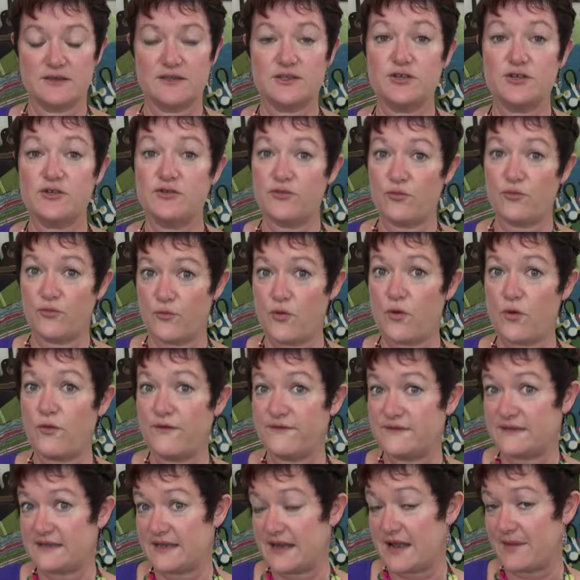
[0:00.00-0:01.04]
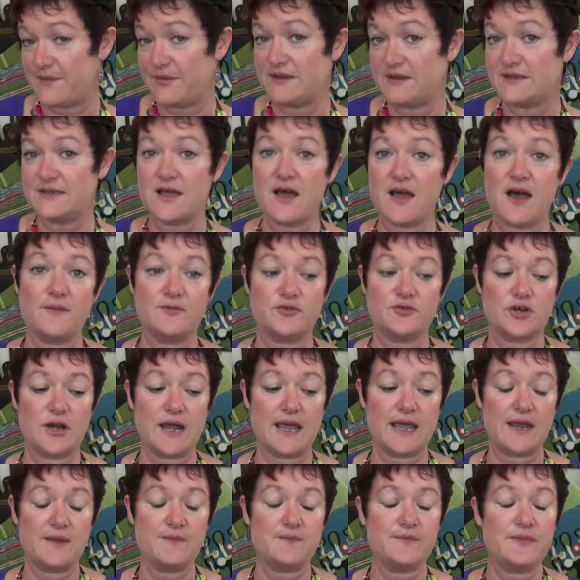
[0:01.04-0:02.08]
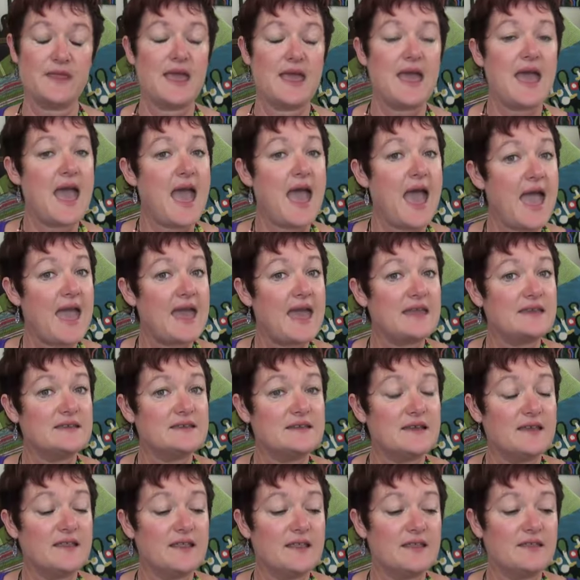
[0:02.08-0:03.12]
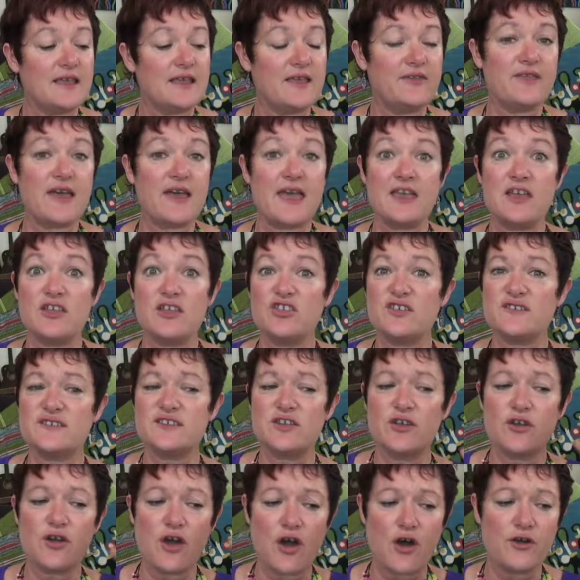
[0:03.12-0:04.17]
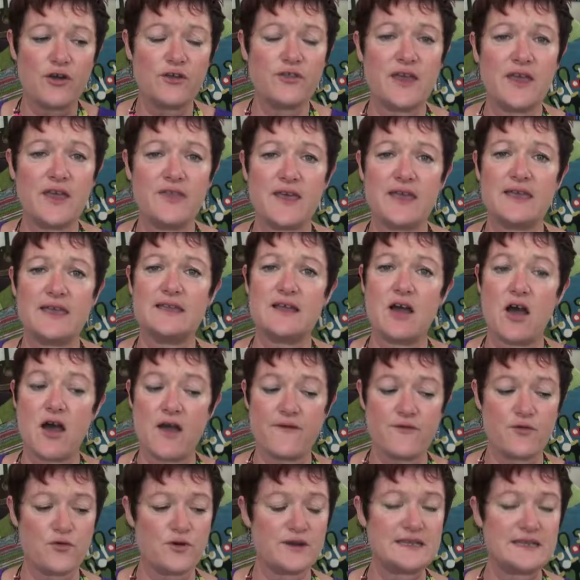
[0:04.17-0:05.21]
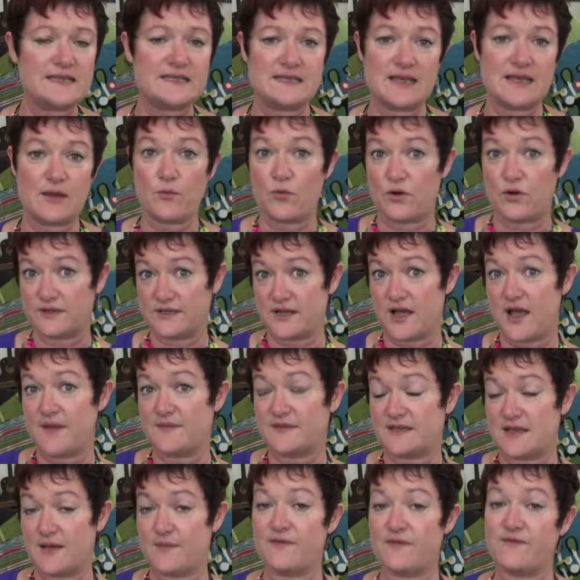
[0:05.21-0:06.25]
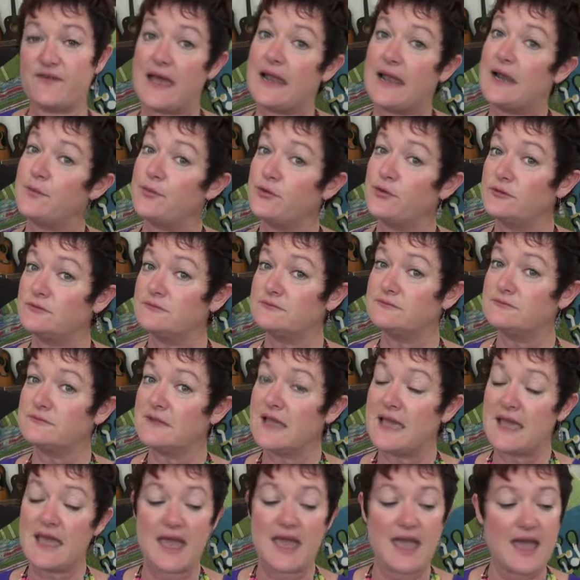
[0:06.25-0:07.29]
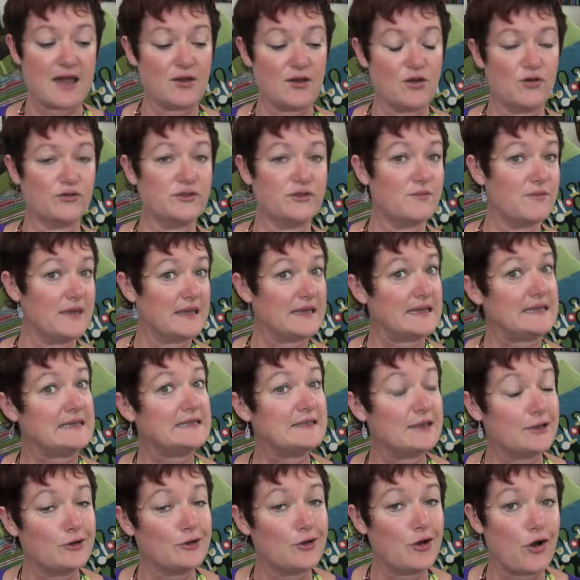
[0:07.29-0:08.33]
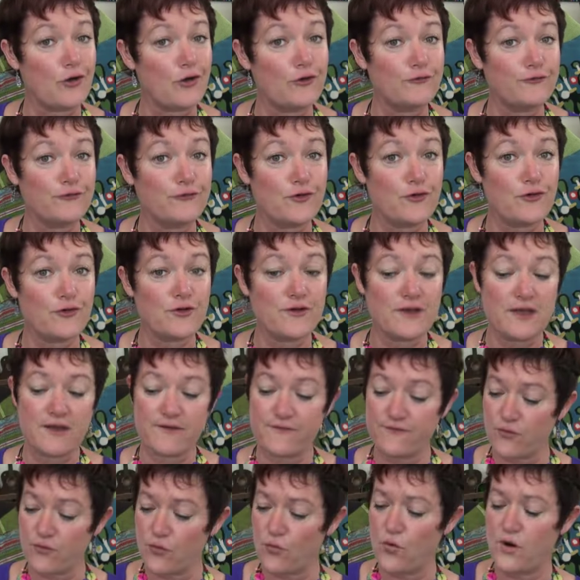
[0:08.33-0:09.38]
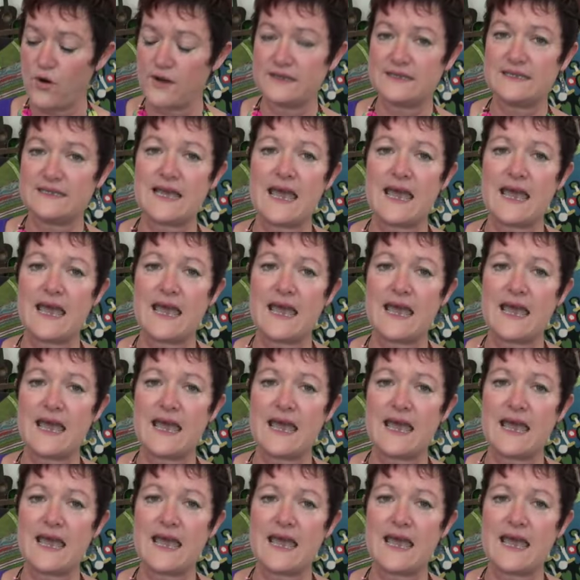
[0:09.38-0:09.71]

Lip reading: to what we've set up in TimeTrade, and then they can just go there. I've already set what times I'm available, how long the meetings can go for what